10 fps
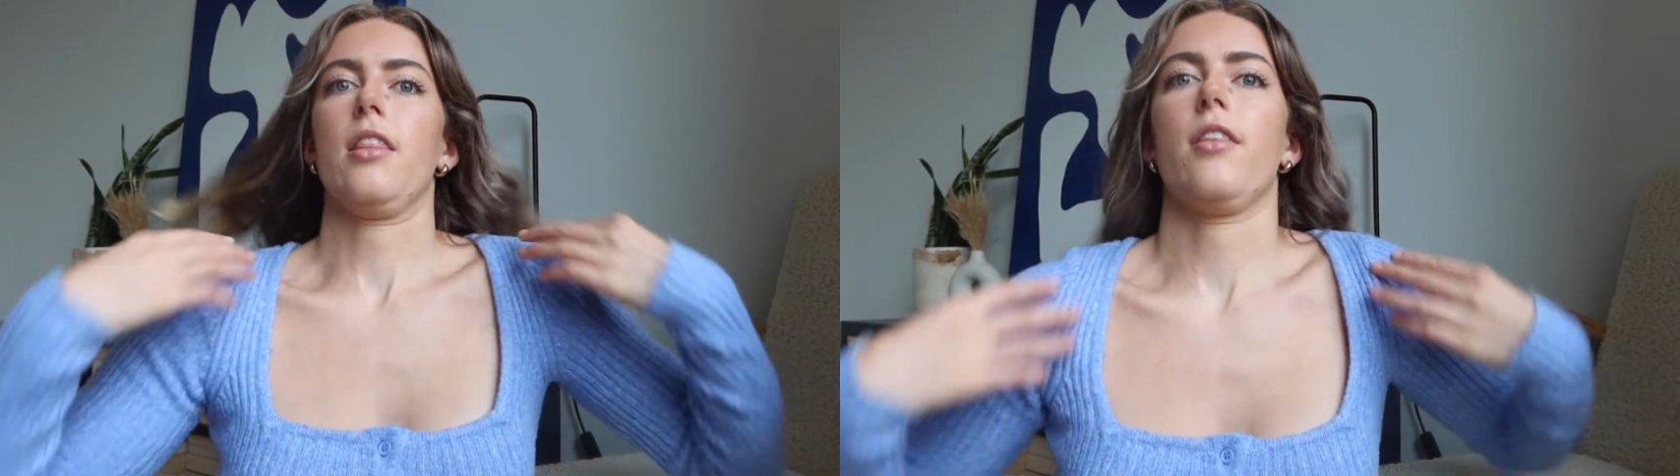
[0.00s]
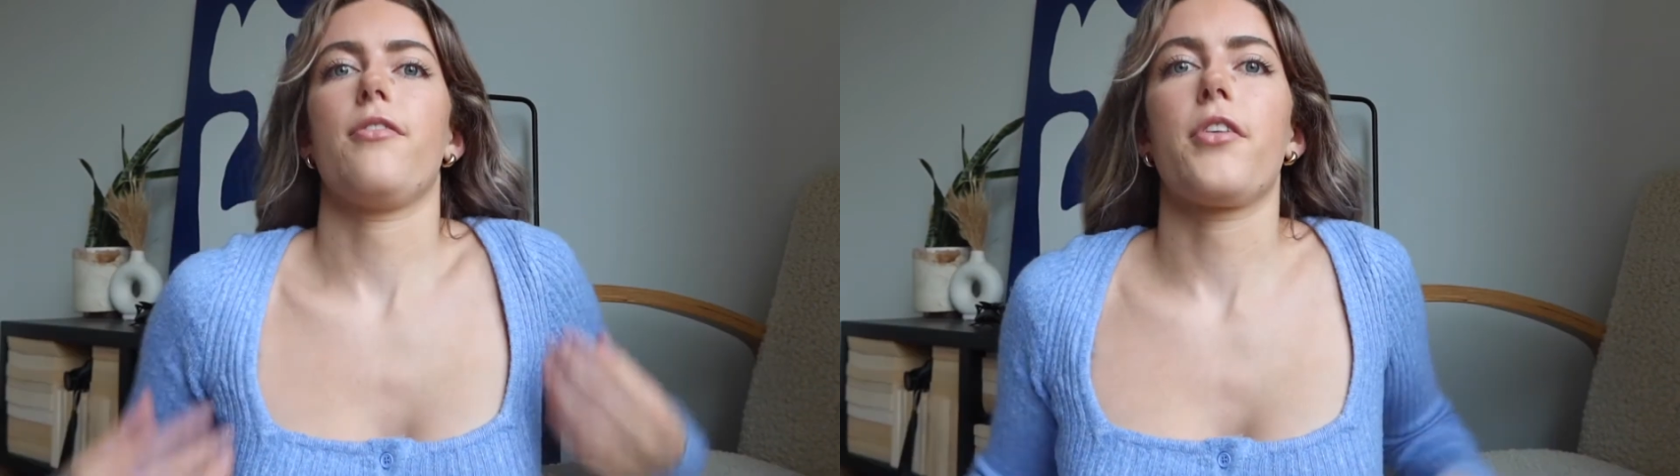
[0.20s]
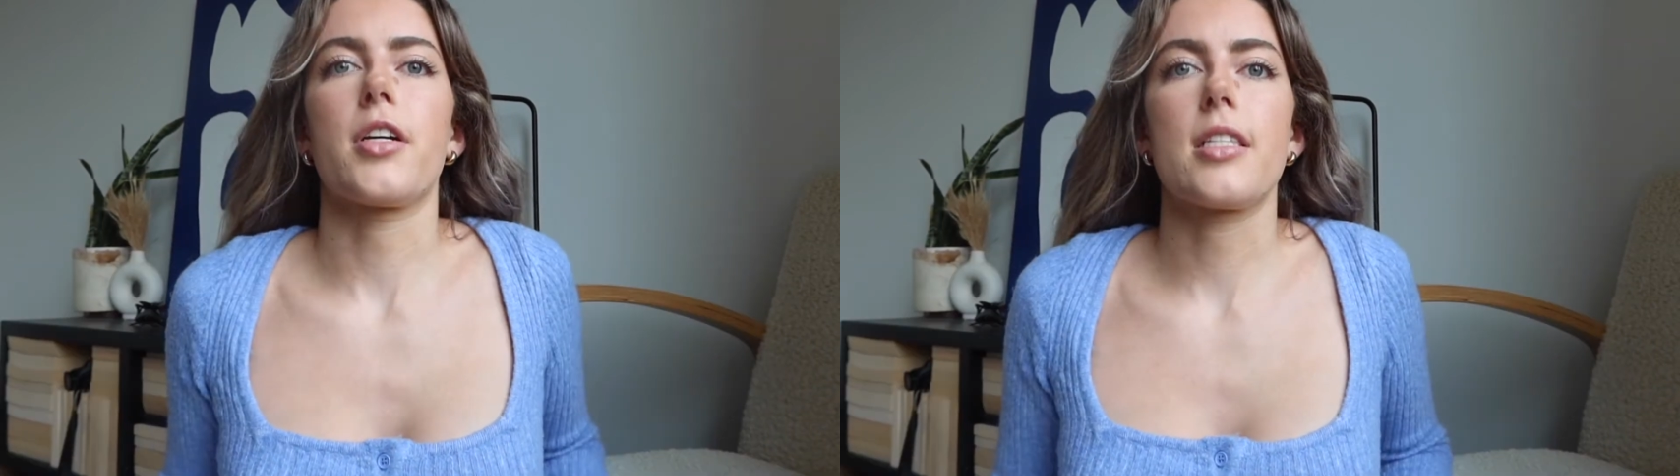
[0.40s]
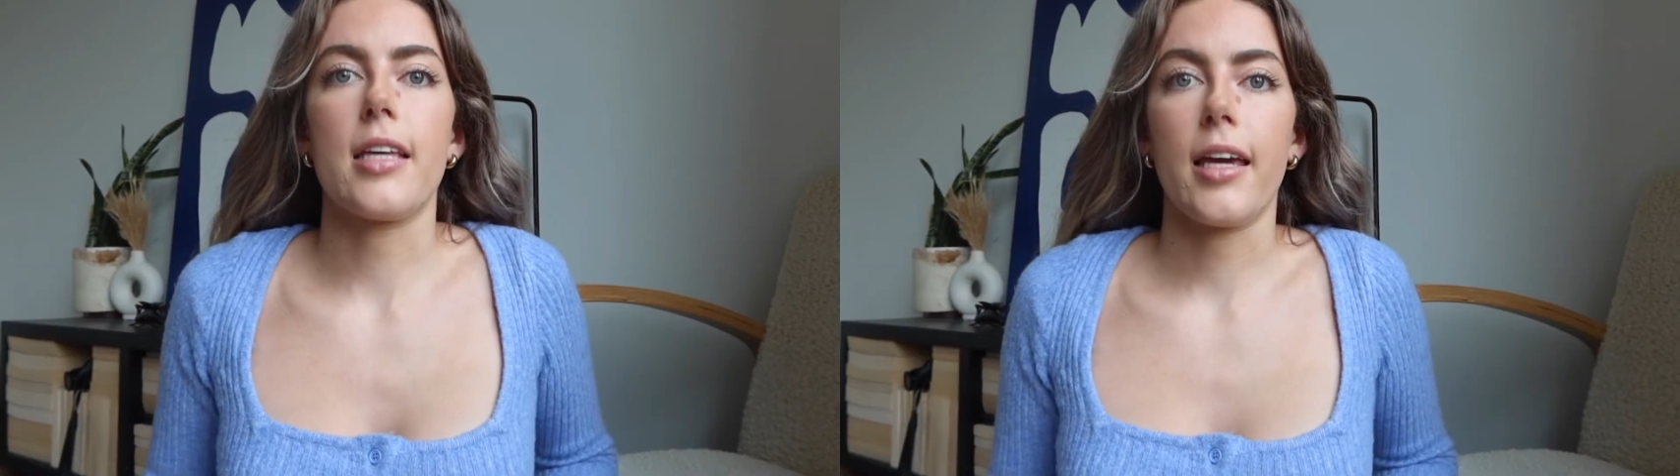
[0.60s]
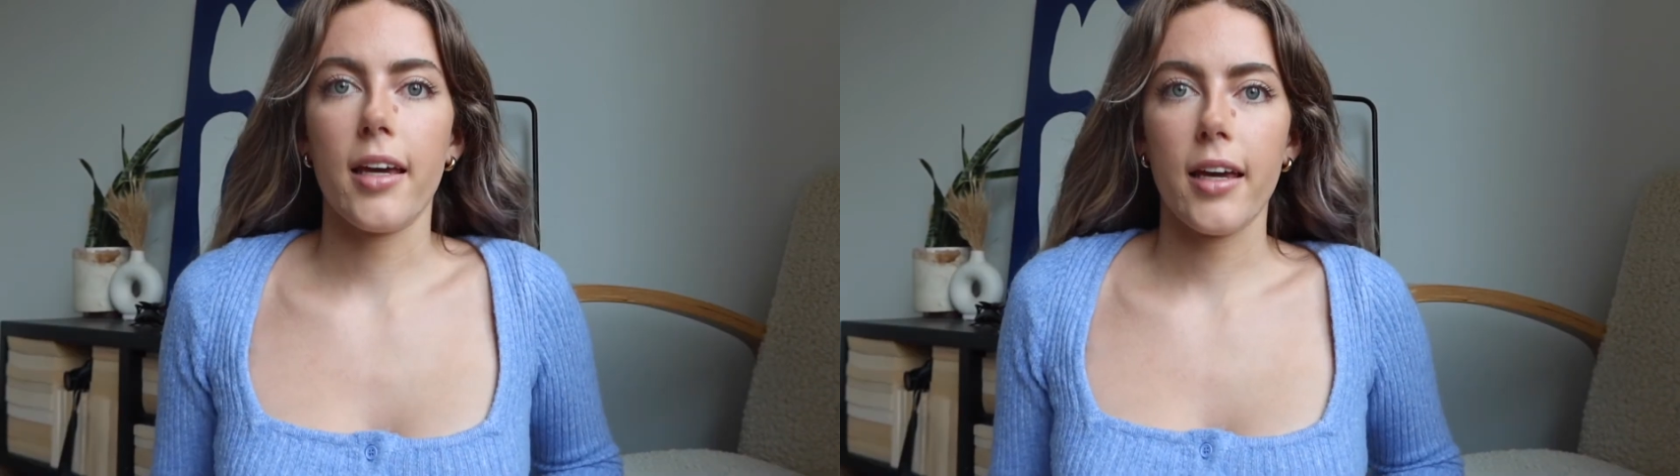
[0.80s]
the first
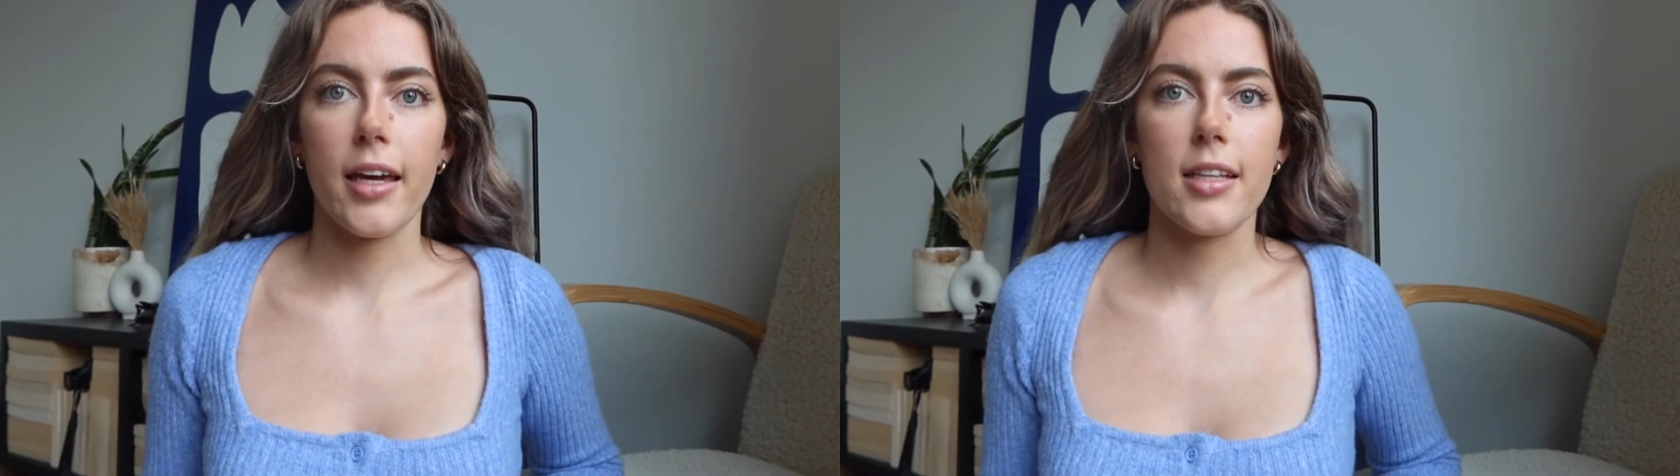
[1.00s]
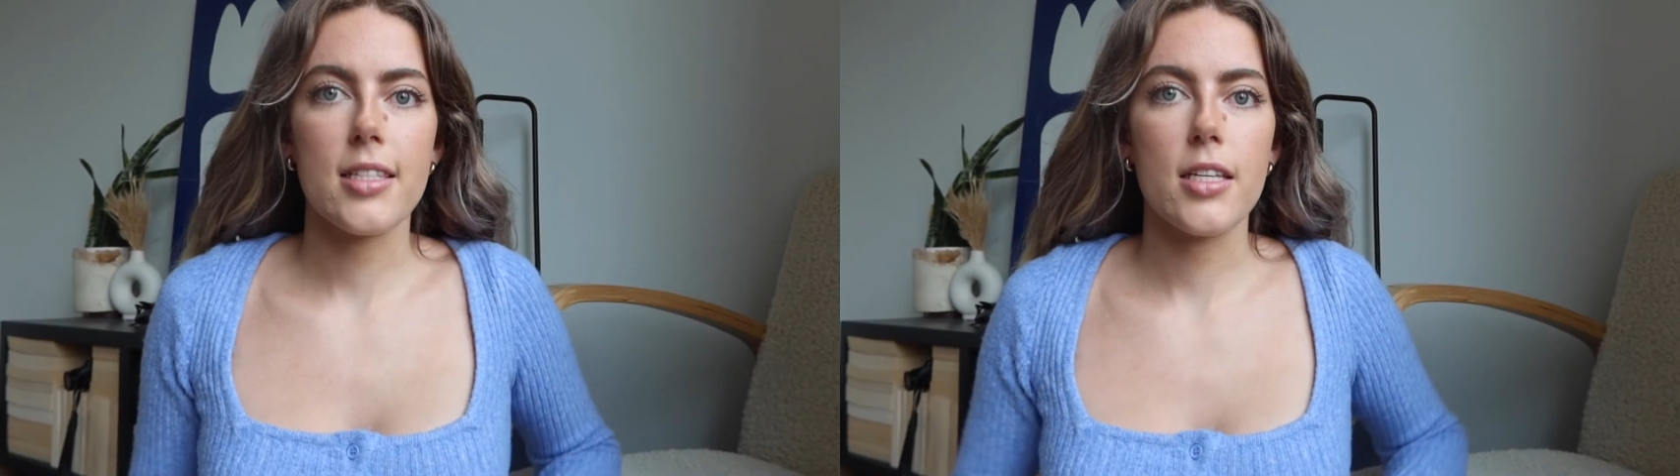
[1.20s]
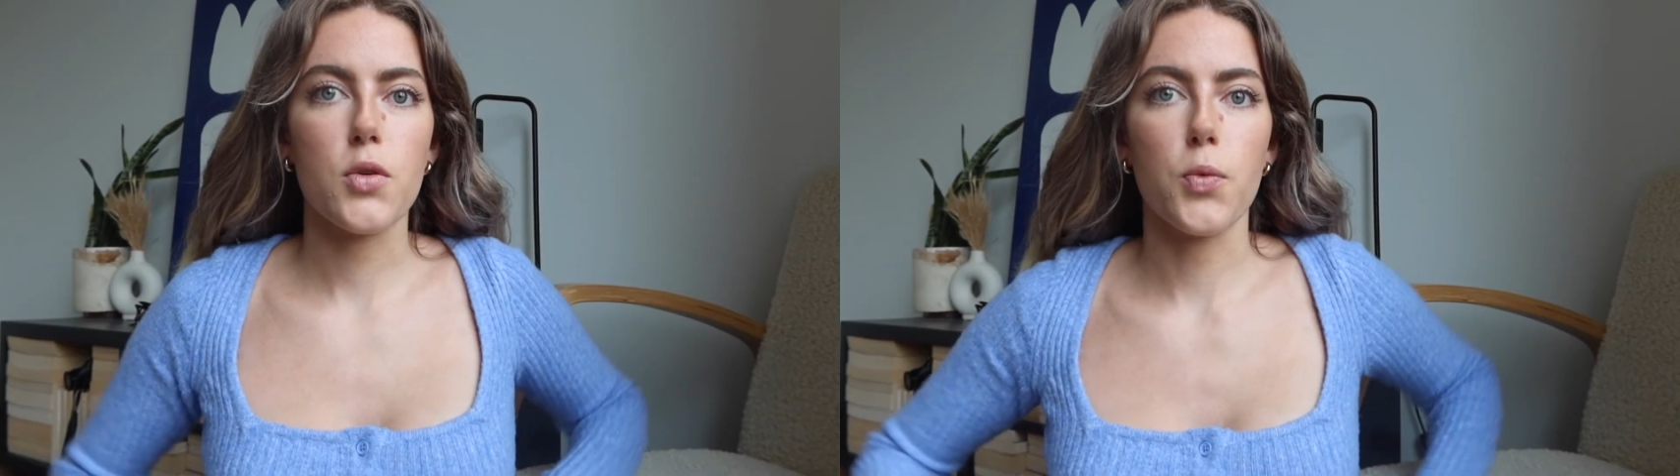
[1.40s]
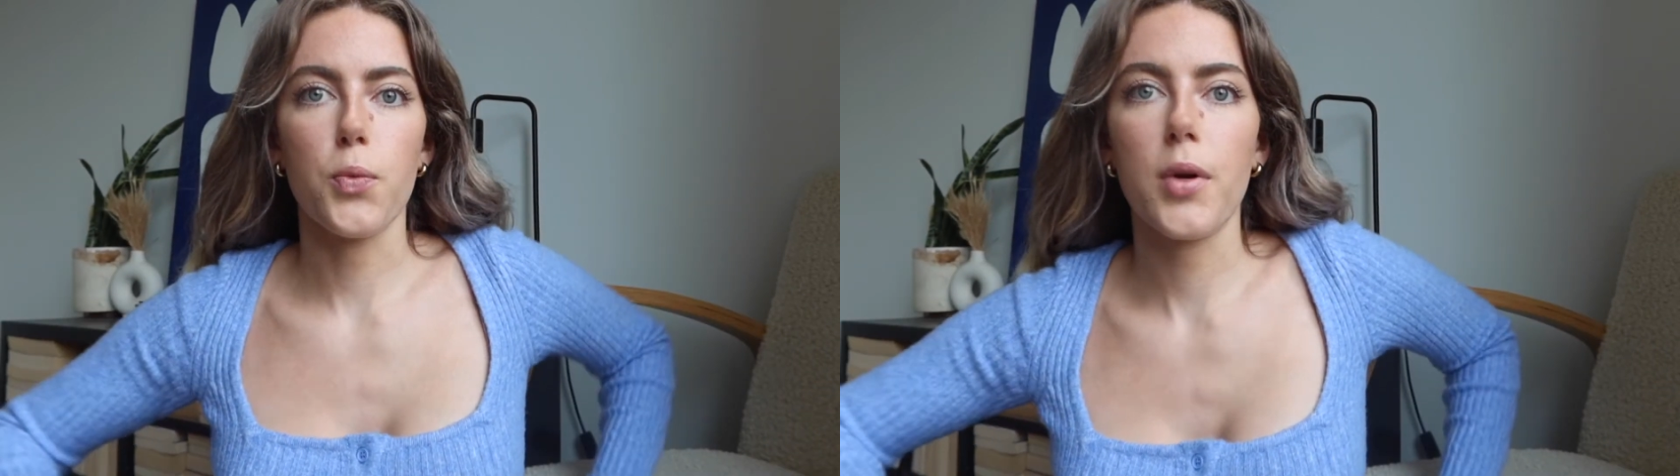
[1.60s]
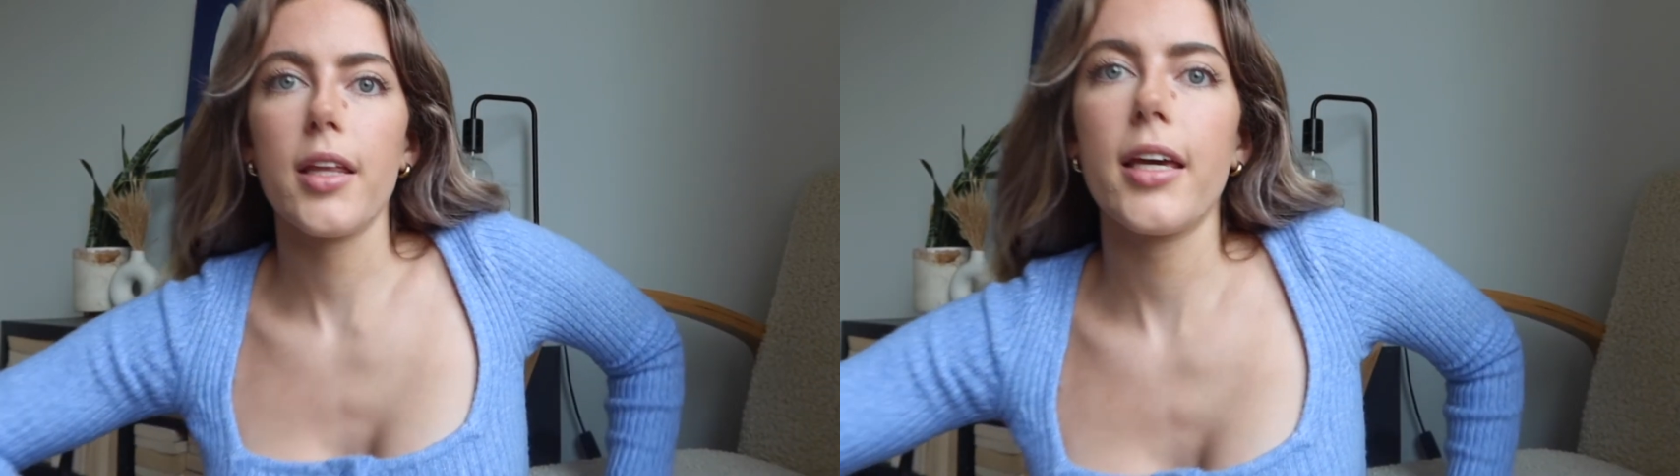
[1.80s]
thing. It's this
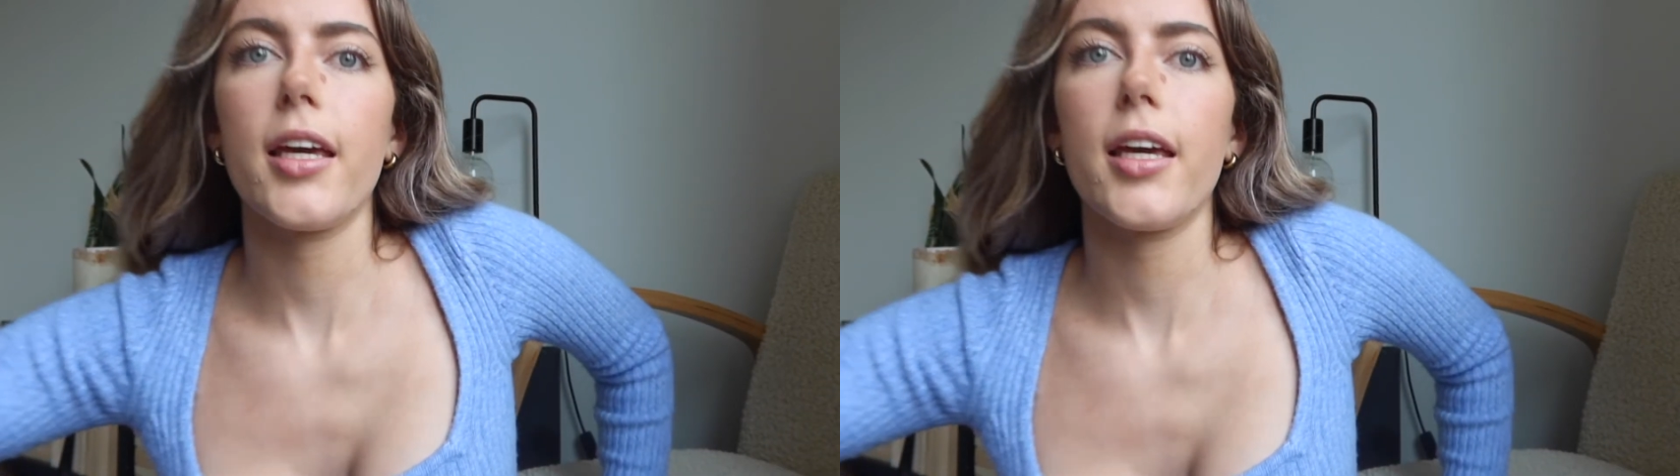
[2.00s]
really